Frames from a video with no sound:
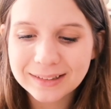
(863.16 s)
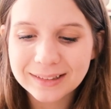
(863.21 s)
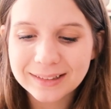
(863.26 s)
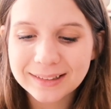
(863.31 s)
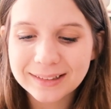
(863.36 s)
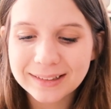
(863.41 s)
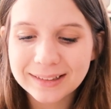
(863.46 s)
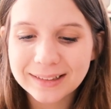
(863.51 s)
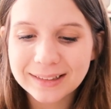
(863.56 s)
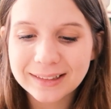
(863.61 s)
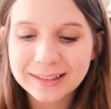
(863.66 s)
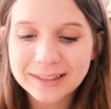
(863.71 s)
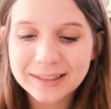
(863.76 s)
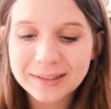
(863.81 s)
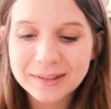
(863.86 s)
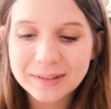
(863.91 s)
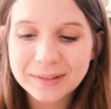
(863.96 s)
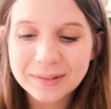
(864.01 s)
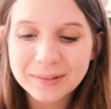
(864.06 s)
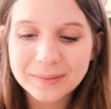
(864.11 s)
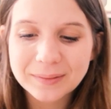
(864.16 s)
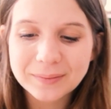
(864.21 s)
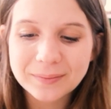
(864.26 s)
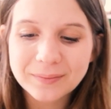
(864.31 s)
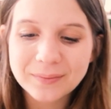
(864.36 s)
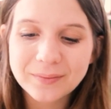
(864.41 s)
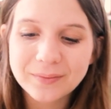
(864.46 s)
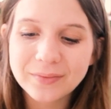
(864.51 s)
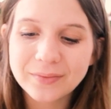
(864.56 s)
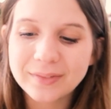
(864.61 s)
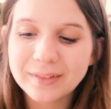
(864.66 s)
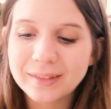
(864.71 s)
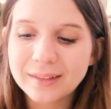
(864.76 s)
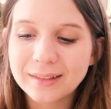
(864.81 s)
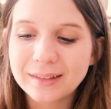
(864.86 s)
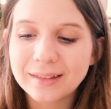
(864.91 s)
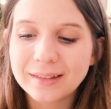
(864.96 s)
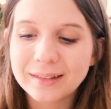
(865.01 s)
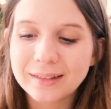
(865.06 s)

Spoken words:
Nothing is said.